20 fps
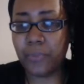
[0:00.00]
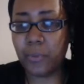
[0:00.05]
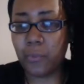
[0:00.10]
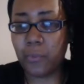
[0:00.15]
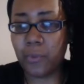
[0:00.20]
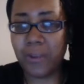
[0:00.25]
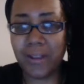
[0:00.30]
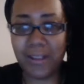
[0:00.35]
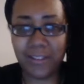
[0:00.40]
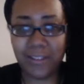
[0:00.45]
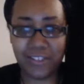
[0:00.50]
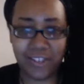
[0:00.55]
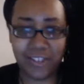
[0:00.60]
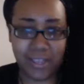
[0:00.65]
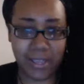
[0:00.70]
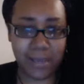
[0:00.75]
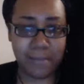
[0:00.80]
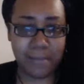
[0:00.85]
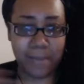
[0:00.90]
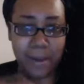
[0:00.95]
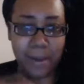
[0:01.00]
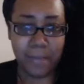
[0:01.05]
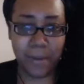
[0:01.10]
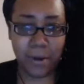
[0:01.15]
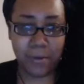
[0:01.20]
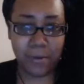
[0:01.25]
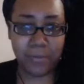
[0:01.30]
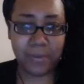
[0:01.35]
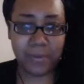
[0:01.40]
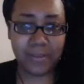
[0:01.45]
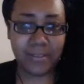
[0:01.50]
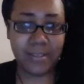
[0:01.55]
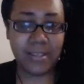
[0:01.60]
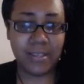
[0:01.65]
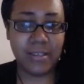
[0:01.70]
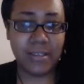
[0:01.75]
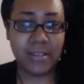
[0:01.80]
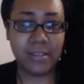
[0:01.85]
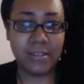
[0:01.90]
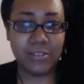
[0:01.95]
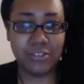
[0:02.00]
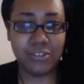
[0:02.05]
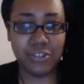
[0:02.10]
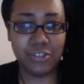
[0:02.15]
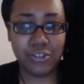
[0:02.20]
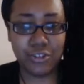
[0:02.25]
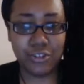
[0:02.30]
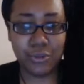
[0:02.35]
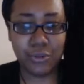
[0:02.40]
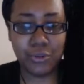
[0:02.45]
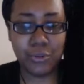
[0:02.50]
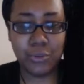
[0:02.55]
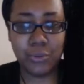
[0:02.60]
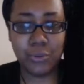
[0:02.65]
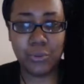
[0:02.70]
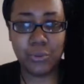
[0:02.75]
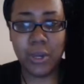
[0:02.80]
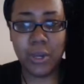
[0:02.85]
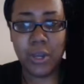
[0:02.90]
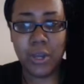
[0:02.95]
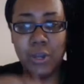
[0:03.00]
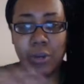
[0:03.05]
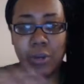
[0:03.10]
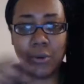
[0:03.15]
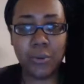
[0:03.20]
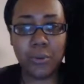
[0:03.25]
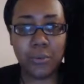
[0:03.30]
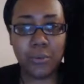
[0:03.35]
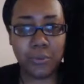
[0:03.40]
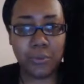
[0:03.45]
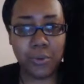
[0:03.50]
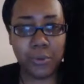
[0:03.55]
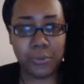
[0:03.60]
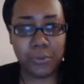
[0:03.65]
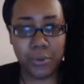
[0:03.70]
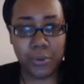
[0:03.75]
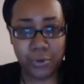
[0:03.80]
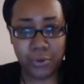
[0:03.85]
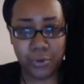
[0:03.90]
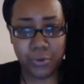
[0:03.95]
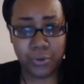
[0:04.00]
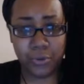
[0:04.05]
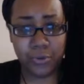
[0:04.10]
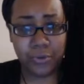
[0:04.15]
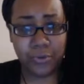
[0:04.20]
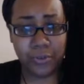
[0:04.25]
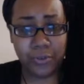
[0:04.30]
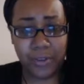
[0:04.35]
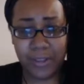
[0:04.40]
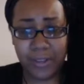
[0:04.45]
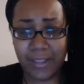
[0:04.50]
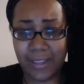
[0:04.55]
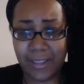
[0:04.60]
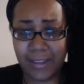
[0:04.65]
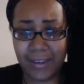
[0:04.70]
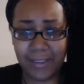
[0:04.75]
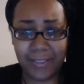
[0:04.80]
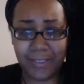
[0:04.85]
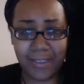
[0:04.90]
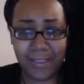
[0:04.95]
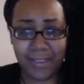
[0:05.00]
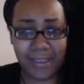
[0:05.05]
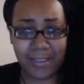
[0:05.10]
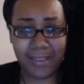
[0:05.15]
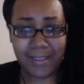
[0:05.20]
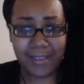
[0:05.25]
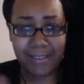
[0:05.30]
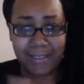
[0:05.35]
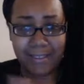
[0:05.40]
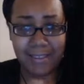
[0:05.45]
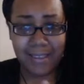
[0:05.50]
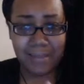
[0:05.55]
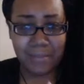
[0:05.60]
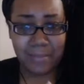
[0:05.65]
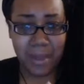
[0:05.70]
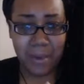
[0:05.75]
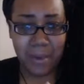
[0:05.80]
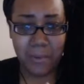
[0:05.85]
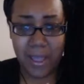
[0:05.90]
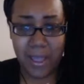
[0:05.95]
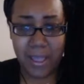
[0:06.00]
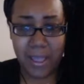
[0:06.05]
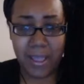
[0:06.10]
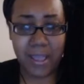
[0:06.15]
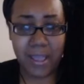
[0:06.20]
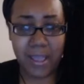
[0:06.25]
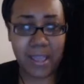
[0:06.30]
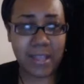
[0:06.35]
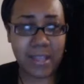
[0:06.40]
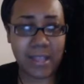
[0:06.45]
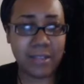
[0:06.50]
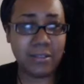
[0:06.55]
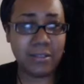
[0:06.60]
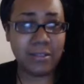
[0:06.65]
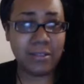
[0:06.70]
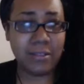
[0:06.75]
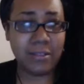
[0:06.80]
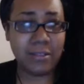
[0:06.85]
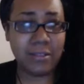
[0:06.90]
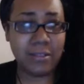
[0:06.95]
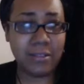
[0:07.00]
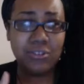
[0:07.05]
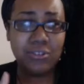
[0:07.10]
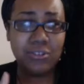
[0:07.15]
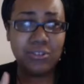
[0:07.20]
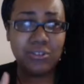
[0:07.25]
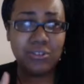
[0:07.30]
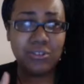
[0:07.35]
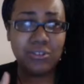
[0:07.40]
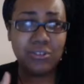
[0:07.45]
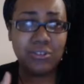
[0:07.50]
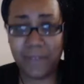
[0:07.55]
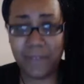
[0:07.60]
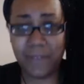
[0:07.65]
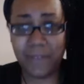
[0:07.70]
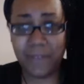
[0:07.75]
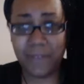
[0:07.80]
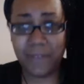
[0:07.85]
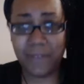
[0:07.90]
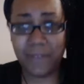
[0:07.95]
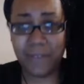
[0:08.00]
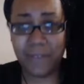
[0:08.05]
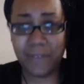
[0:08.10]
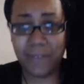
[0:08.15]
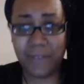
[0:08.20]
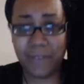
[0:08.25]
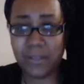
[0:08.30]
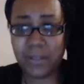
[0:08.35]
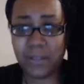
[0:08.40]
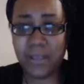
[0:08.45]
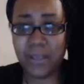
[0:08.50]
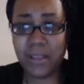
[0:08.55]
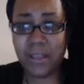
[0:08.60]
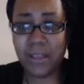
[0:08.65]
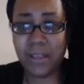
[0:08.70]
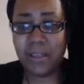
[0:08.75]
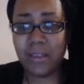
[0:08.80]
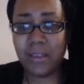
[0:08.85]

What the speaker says: when I chant, my purpose is to remove anything that's in my way. And usually, what I find personally,